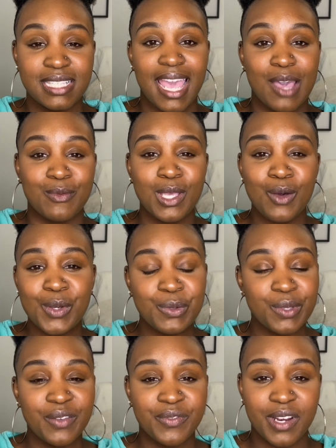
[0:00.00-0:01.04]
and we always
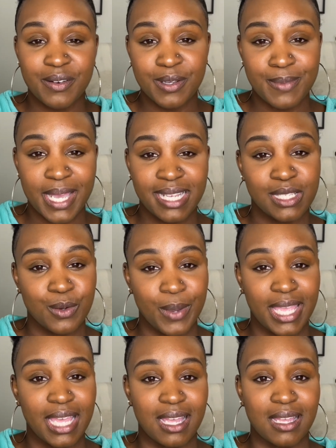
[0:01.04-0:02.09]
wait for everybody to
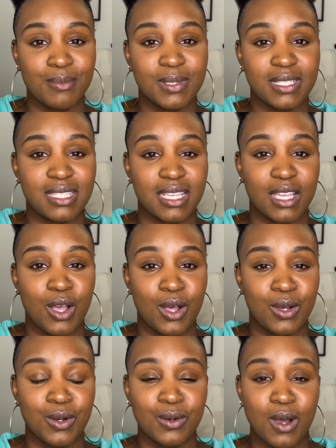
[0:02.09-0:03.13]
wake up to
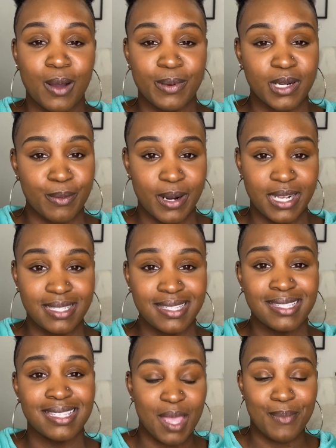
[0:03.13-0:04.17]
go open our
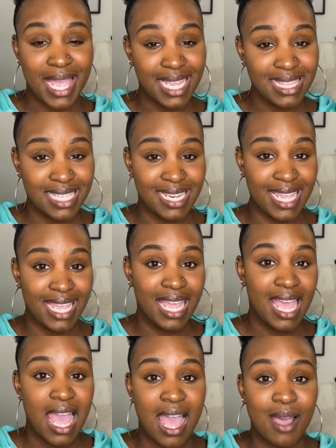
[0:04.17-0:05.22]
presents. And back in the
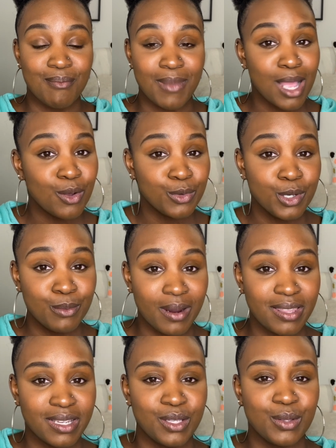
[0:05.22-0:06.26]
day, my older
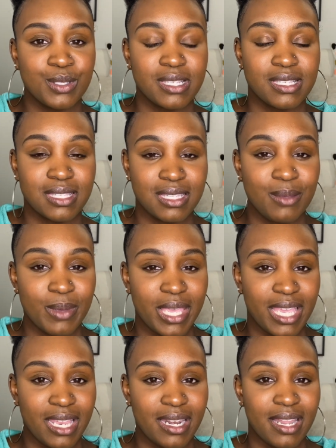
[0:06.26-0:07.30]
brother used to sleep
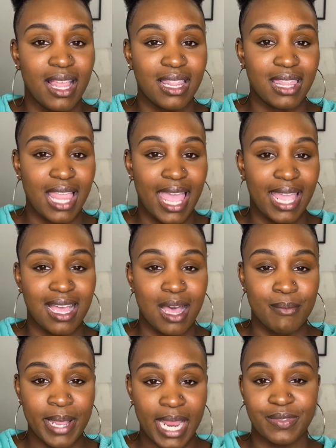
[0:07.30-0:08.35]
in like a
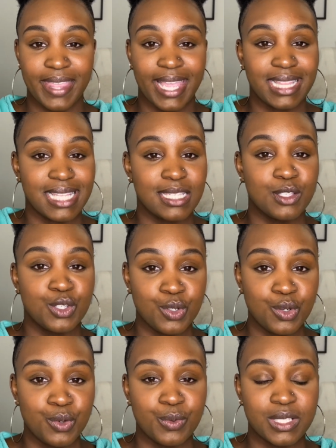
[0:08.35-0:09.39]
bear. Like this
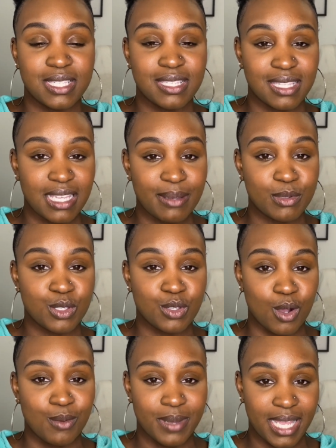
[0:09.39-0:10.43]
dude would sleep
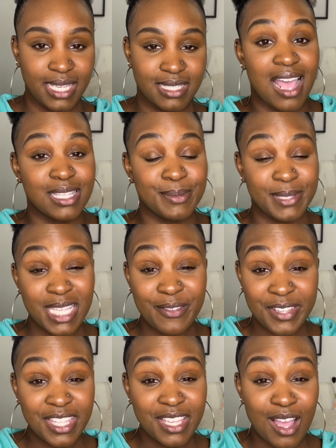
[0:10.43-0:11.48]
so much.
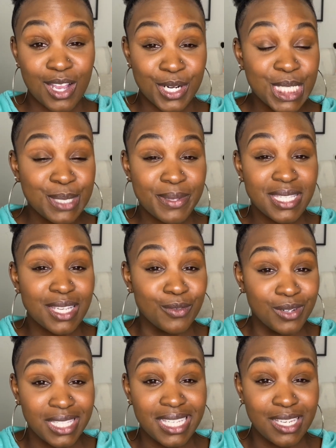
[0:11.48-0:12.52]
Specifically on Christmas, it
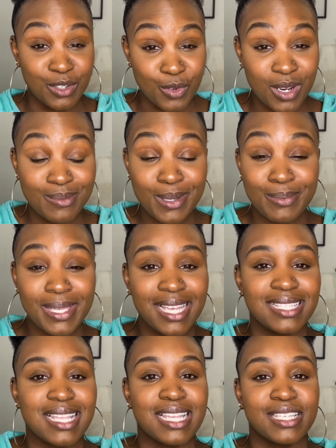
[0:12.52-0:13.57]
really annoyed me
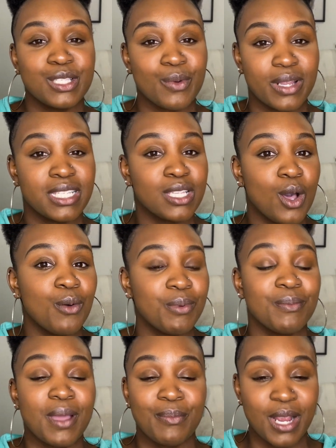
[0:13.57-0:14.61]
because I just wanted to
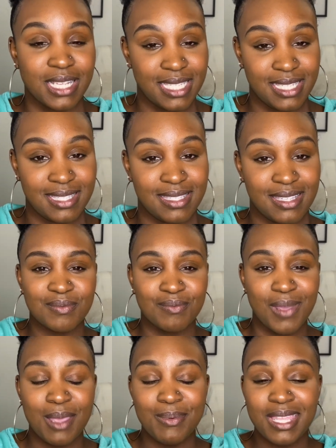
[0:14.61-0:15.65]
open my presents.
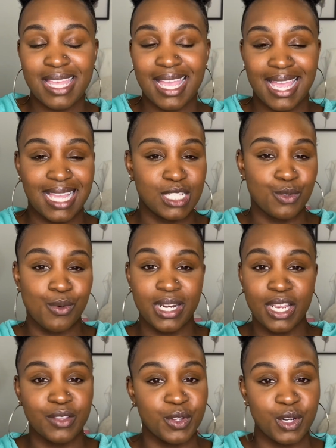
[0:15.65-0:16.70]
Maybe like
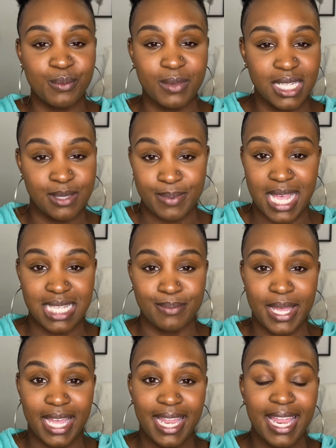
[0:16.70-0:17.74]
20 or 30 minutes passed
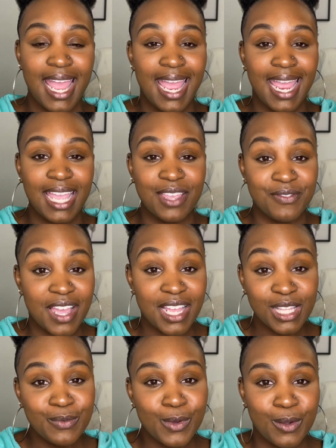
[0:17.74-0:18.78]
by. He
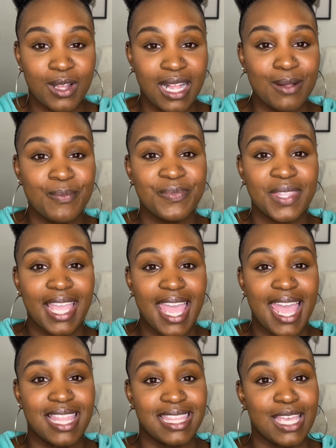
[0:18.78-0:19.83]
finally woke up
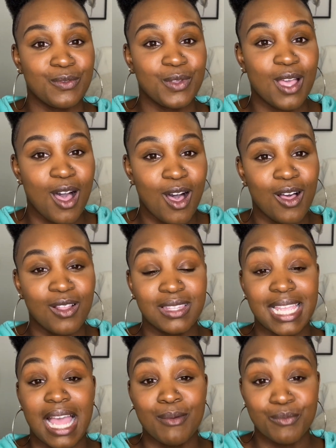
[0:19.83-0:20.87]
and then we all,
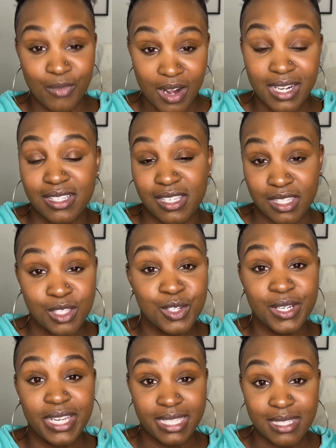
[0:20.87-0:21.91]
like I'm running to the
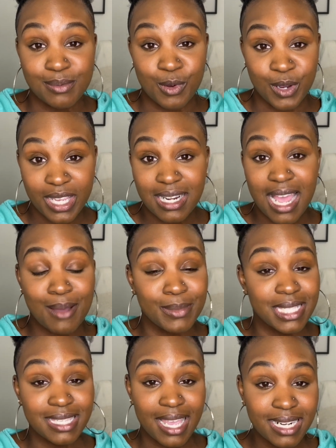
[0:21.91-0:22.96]
tree at this point. I'm
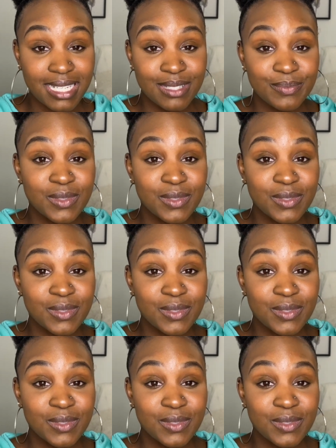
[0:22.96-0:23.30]
excited.